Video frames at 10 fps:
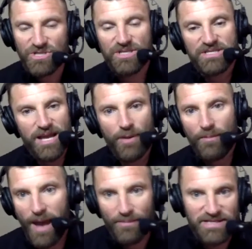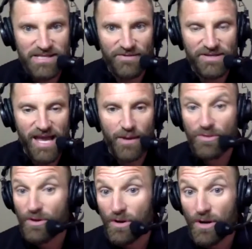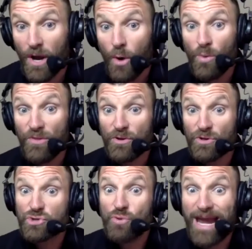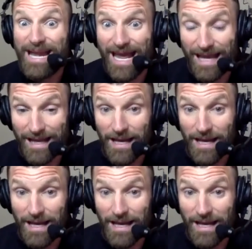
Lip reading: The step up happens every day with your training.